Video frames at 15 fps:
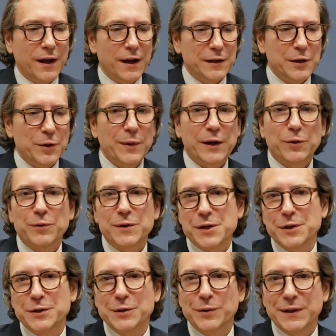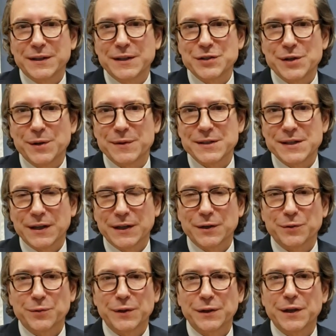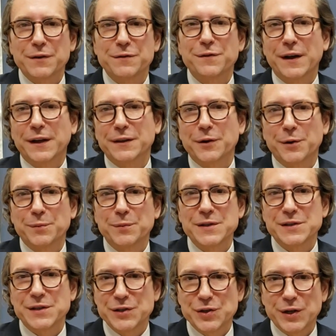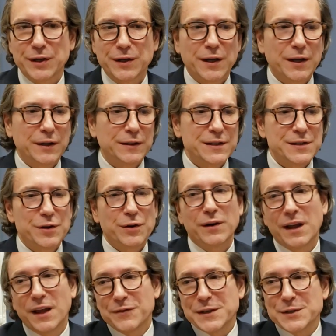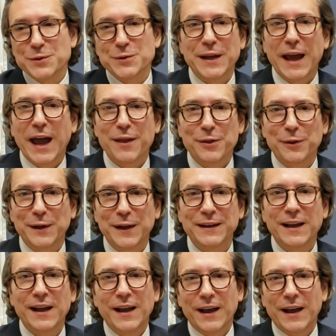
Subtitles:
No matter what you do at the gym, it's not going to really affect their position unless you're a heavy-duty athlete.